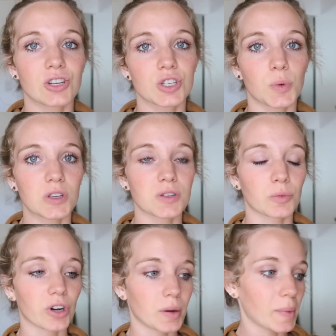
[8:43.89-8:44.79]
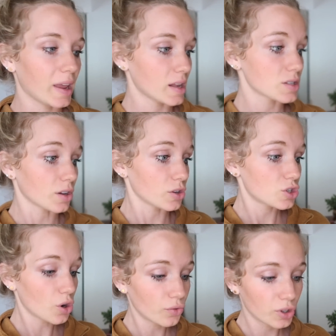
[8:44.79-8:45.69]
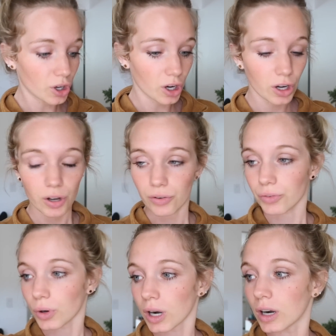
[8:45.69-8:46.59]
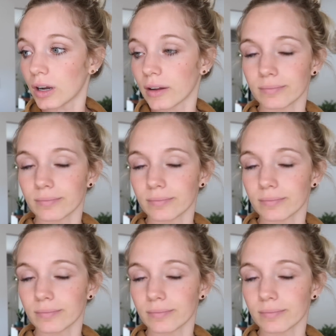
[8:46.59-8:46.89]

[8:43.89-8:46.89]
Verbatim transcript: I just put some green beans on the stove to cook for